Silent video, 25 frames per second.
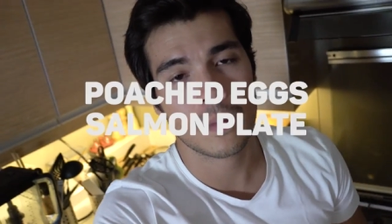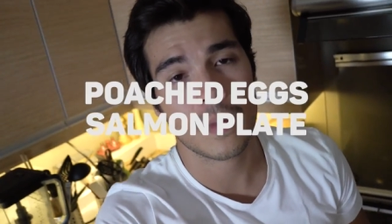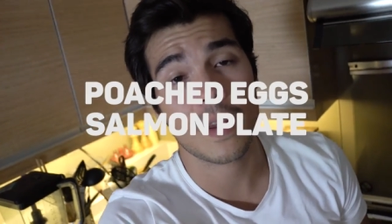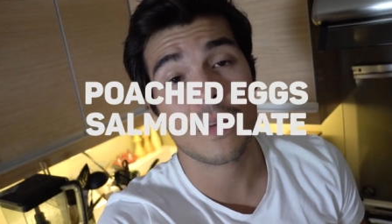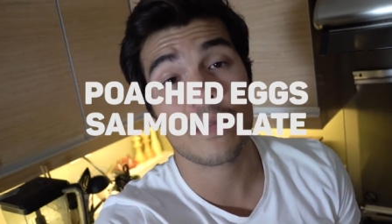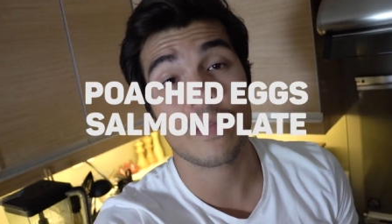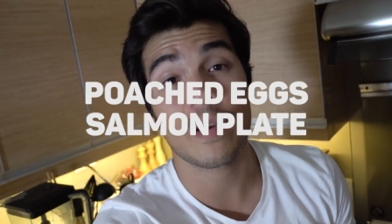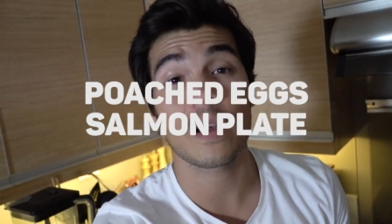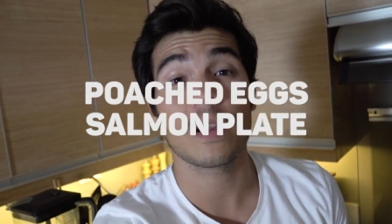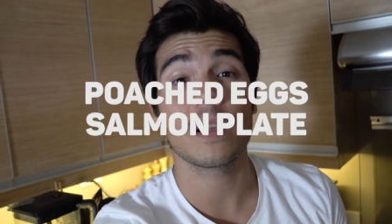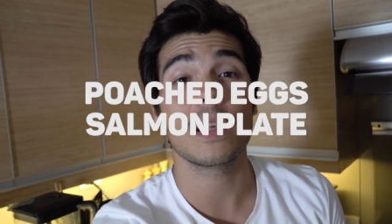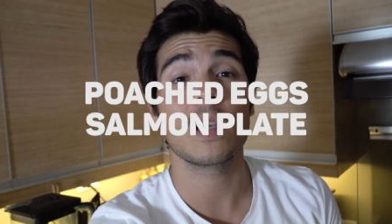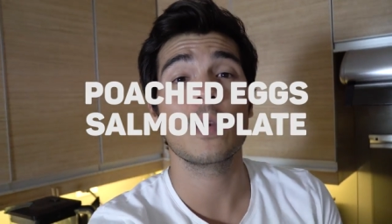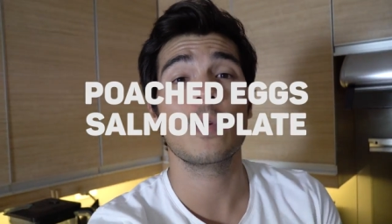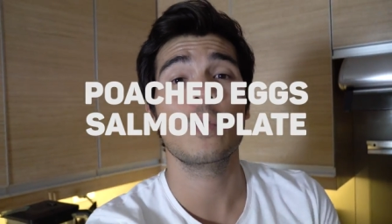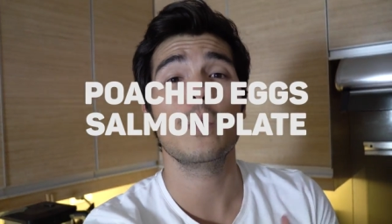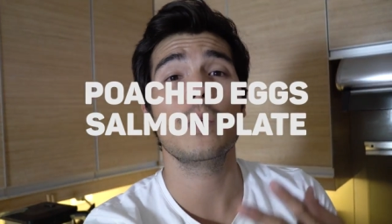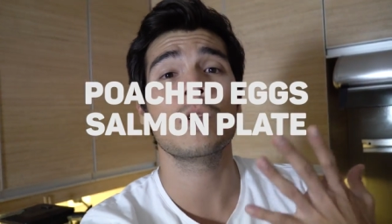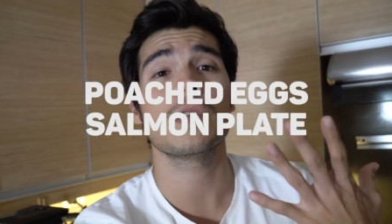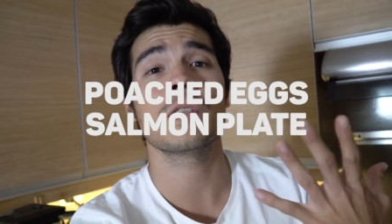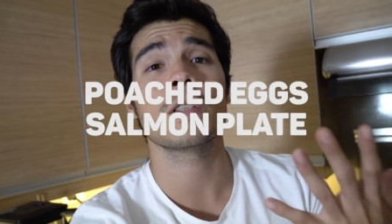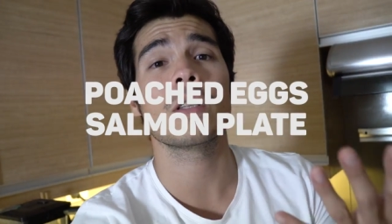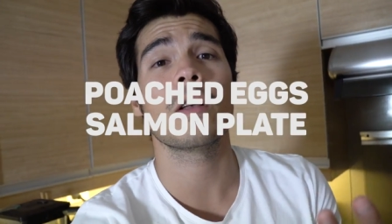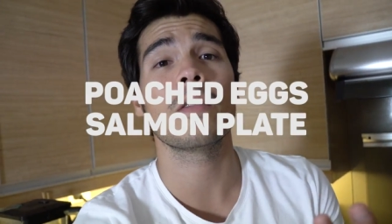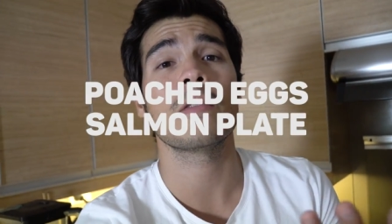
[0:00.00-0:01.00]
And finally, who
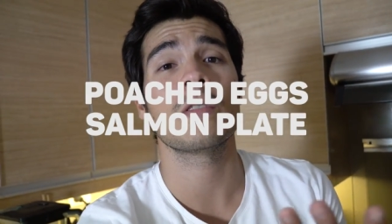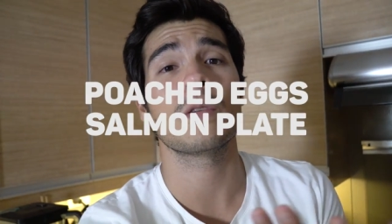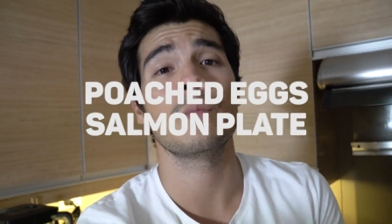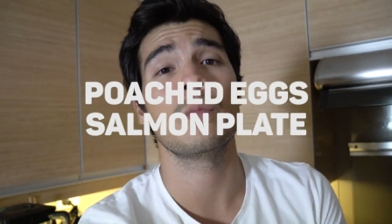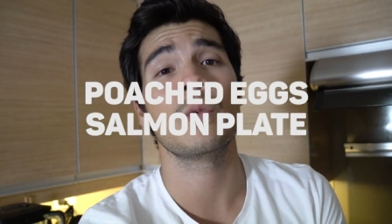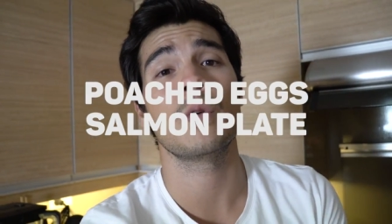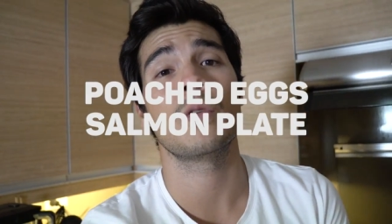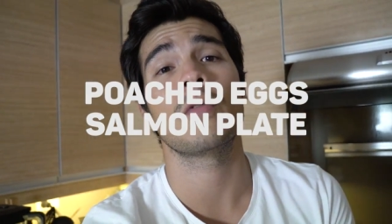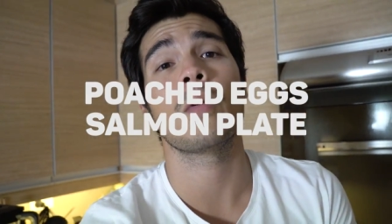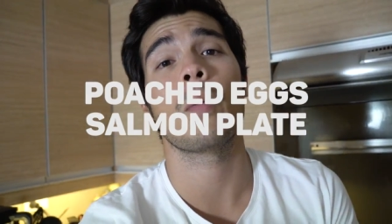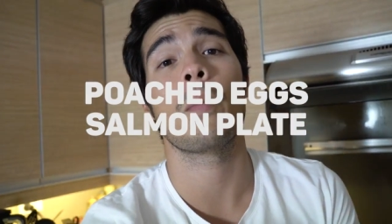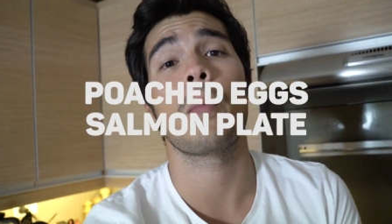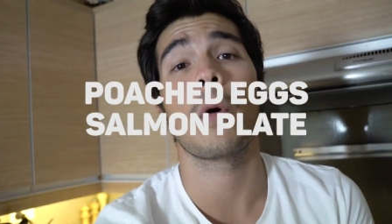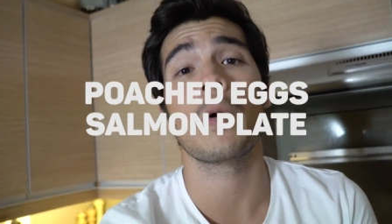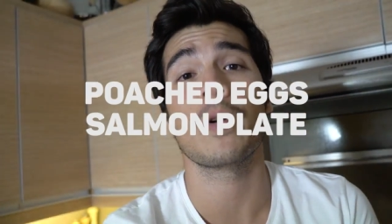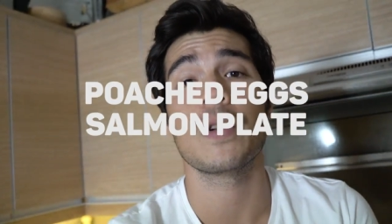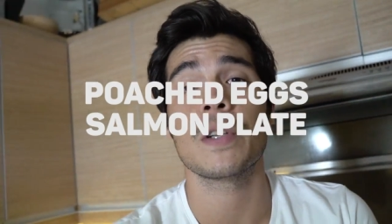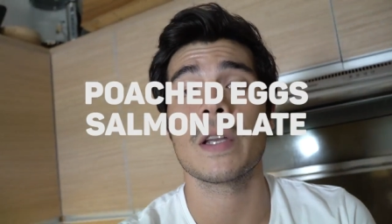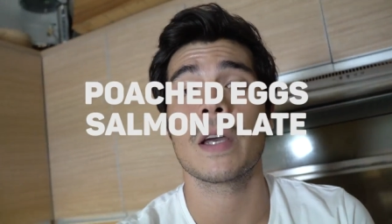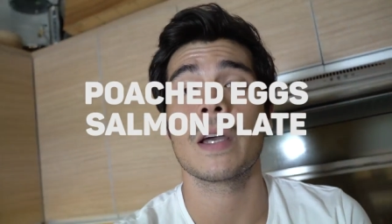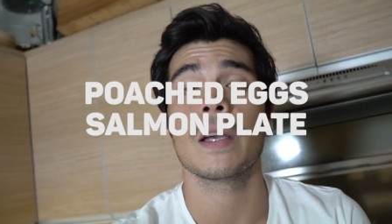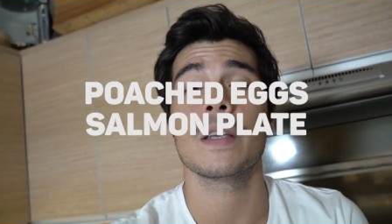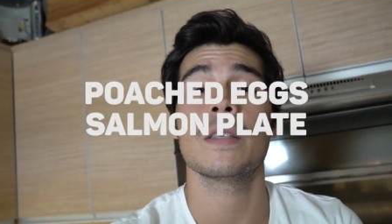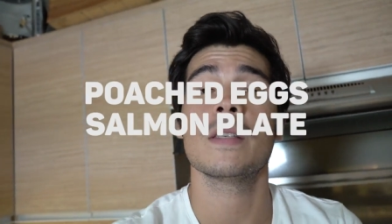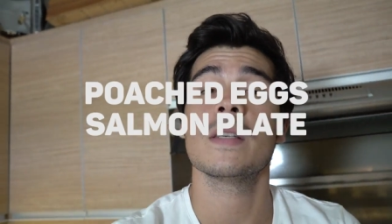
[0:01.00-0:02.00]
doesn't love some beautiful
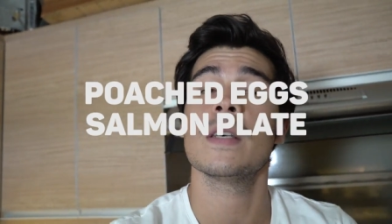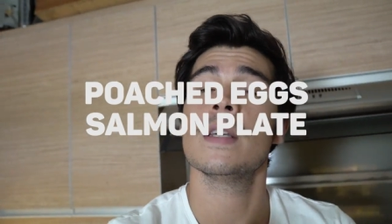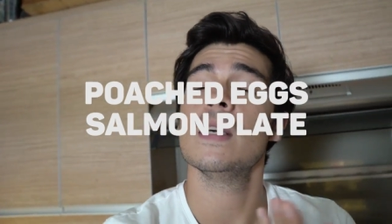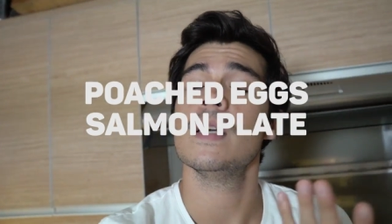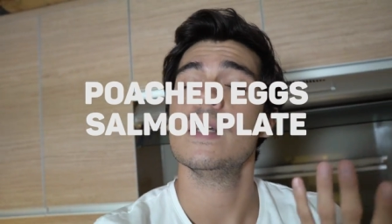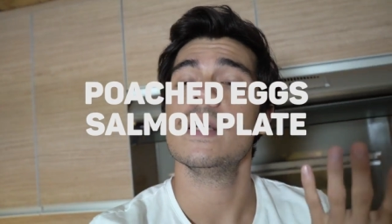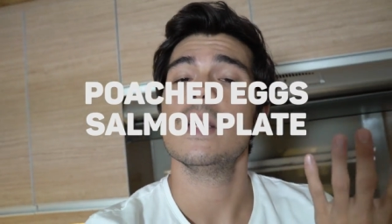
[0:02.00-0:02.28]
poached eggs?